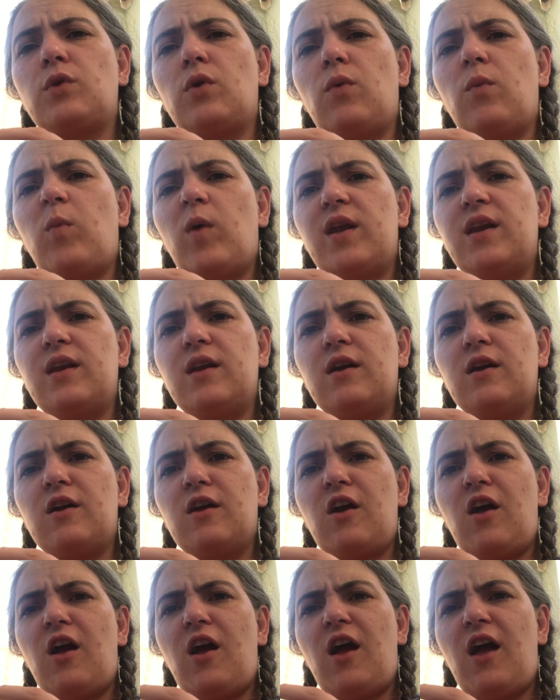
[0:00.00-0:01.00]
what
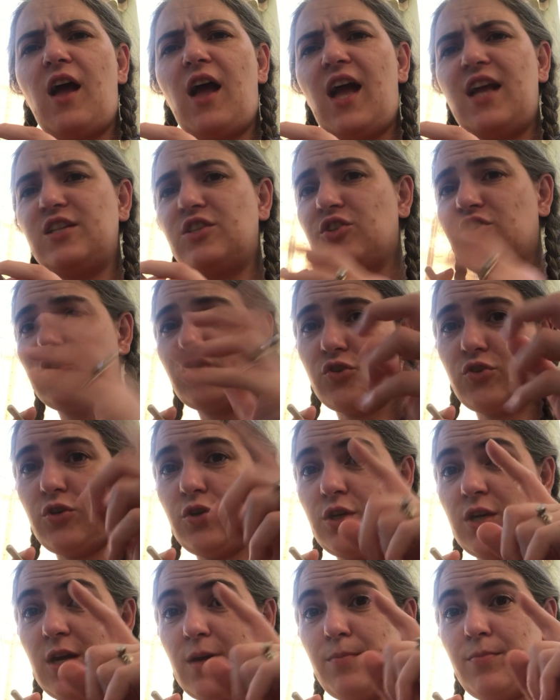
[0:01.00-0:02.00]
I'd
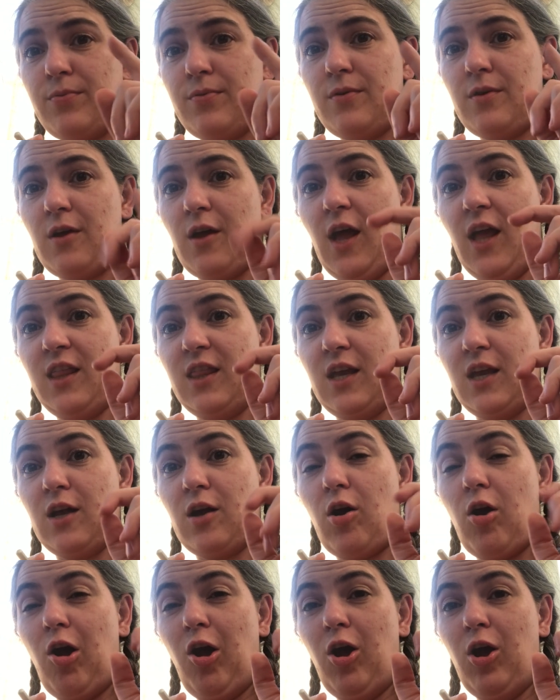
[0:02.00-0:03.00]
screwed up, I think,
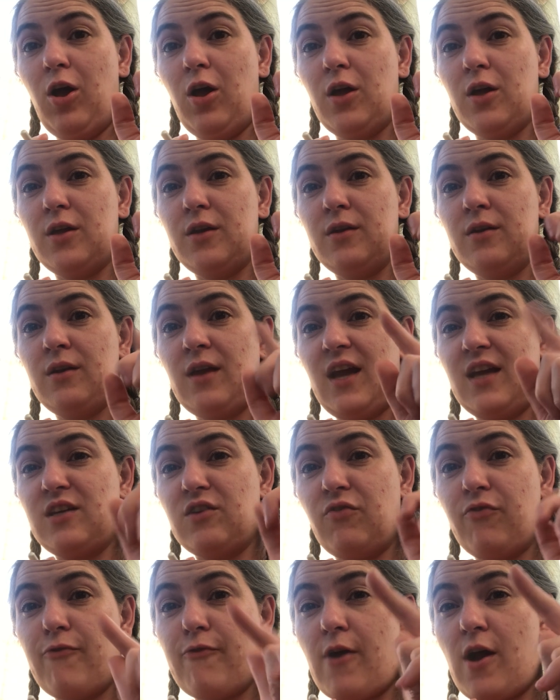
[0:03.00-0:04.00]
I had to
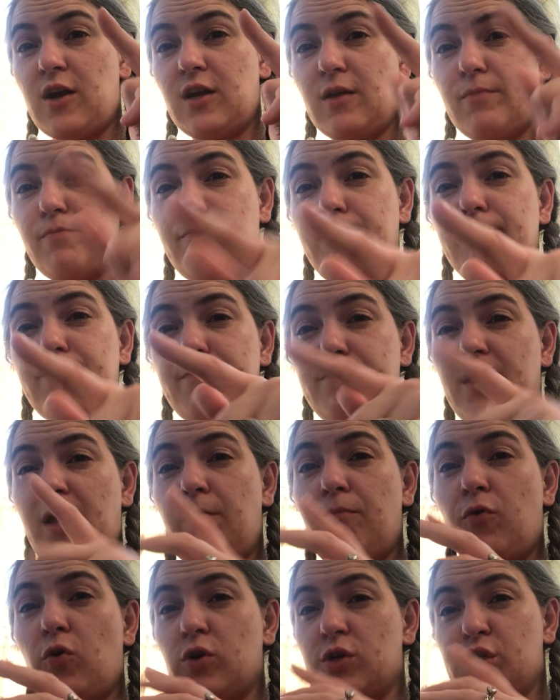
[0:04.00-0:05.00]
frog a big
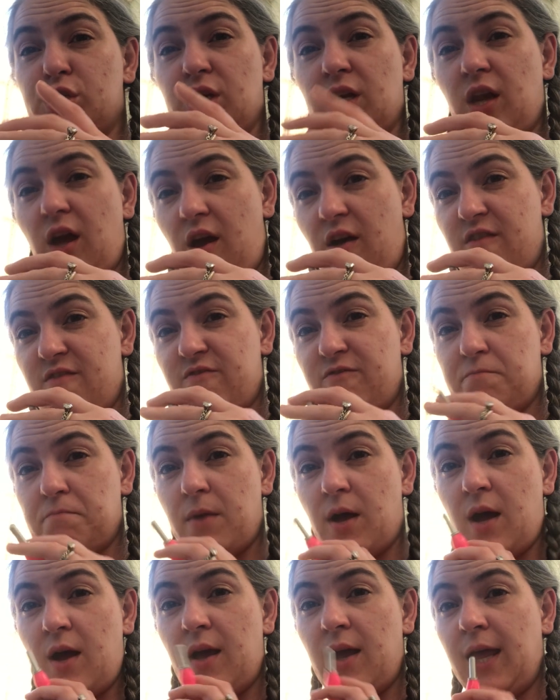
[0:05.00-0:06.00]
portion of
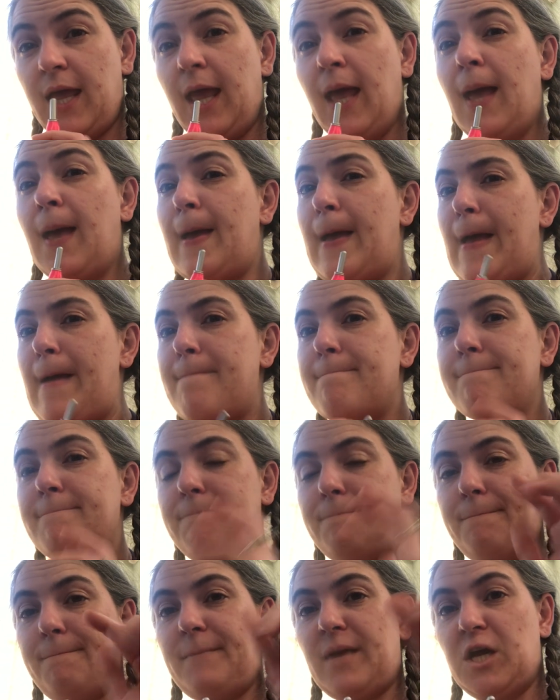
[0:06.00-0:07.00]
my
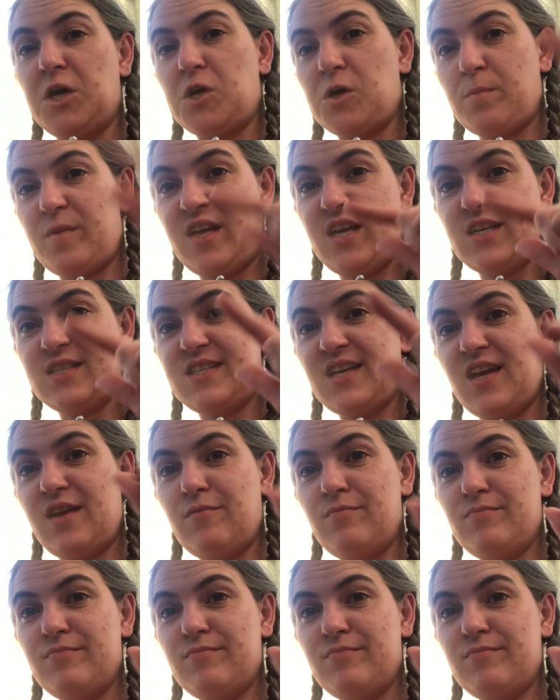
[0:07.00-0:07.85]
bear because I